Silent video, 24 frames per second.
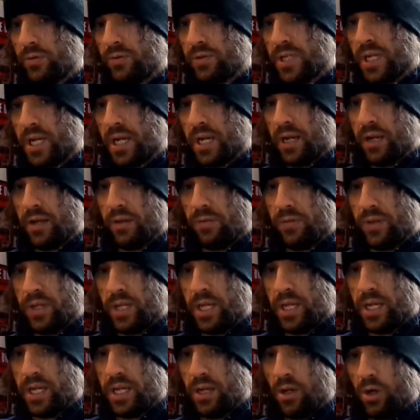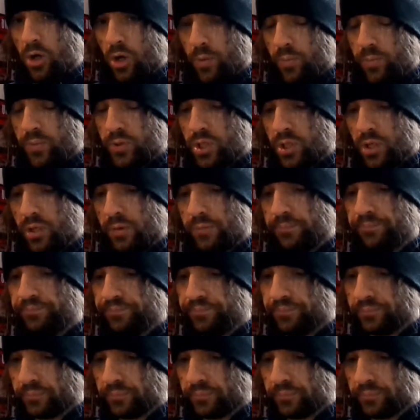take the option